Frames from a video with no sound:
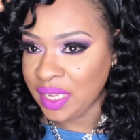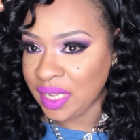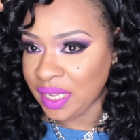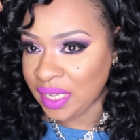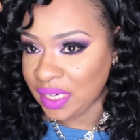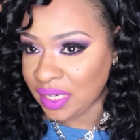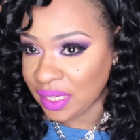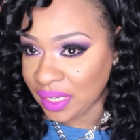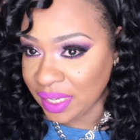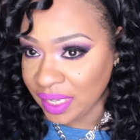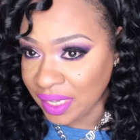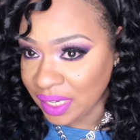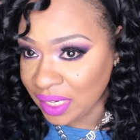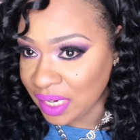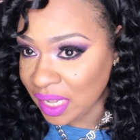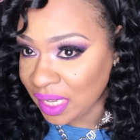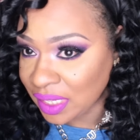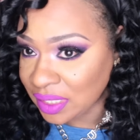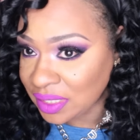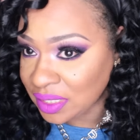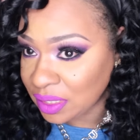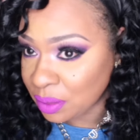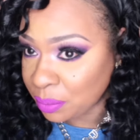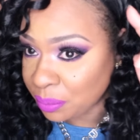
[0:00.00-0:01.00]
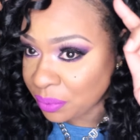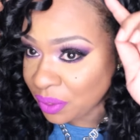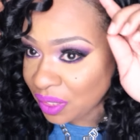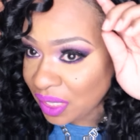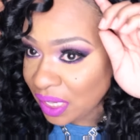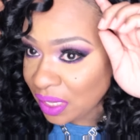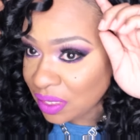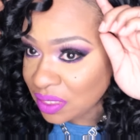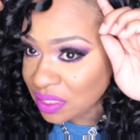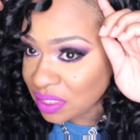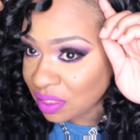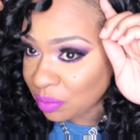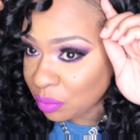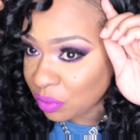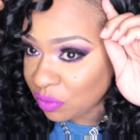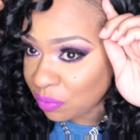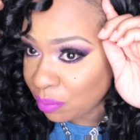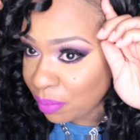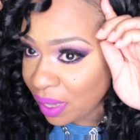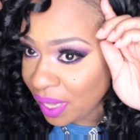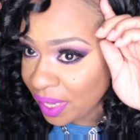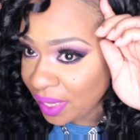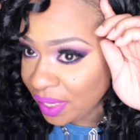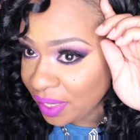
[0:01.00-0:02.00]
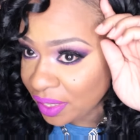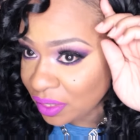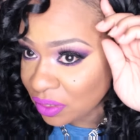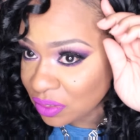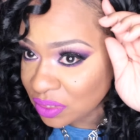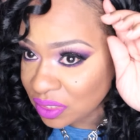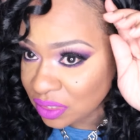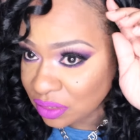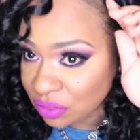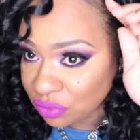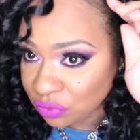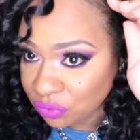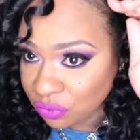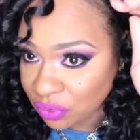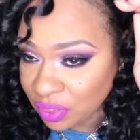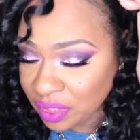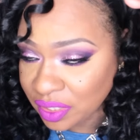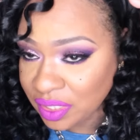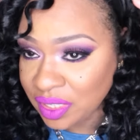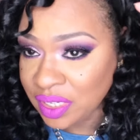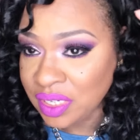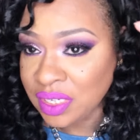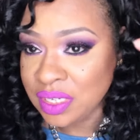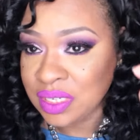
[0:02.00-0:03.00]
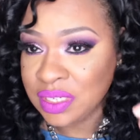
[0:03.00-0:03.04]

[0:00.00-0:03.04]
And again, I did pull out some of my hairs in the front